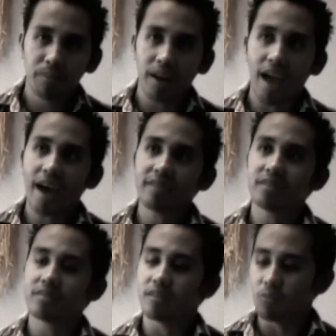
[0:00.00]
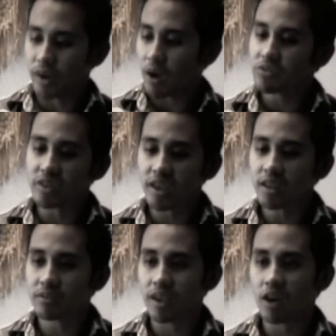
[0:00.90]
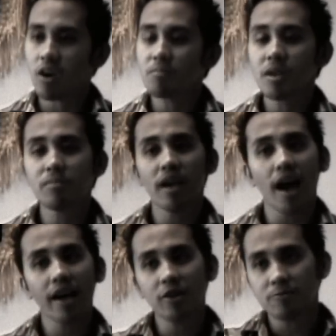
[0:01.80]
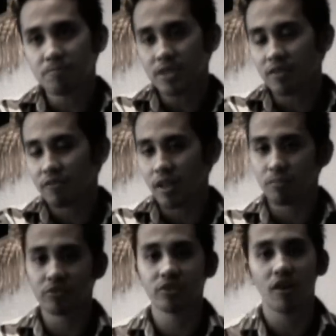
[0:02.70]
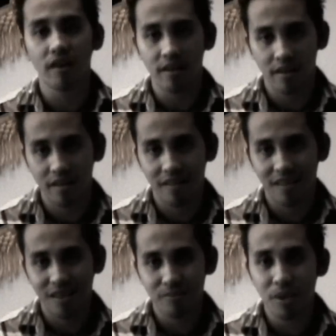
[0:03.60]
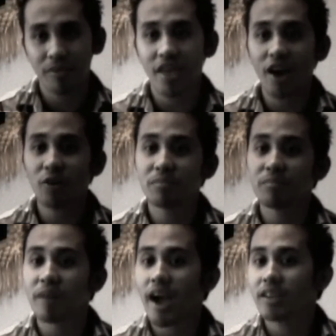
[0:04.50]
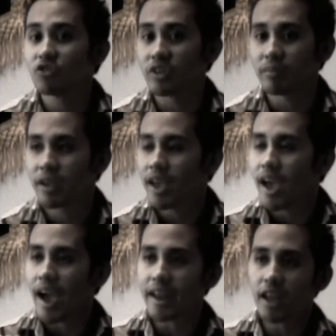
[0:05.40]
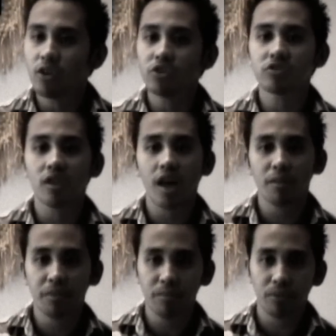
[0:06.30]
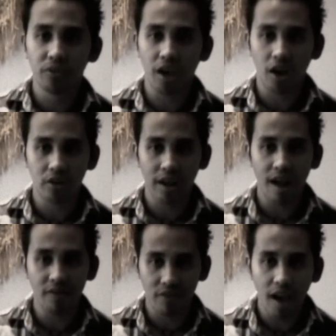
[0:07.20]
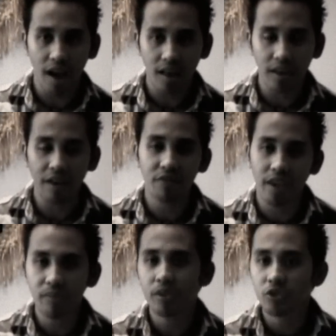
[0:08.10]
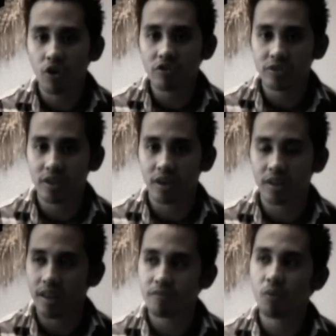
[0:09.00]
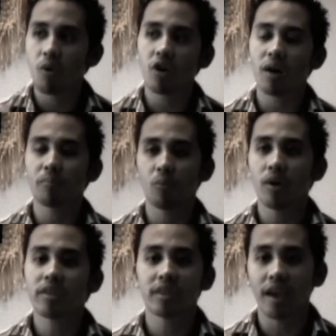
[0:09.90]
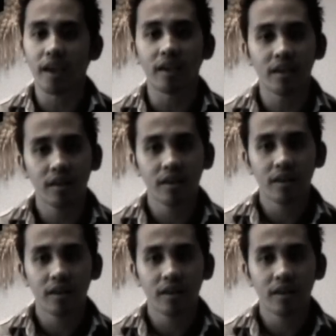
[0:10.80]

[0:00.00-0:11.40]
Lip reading: But I had this, when I was a kid, I was like, maybe I could be a film star. Okay. Maybe that could be my dream. And I know there's a lot of people that could have that. Like Fabian mm-hmm. Garcia never woke up one day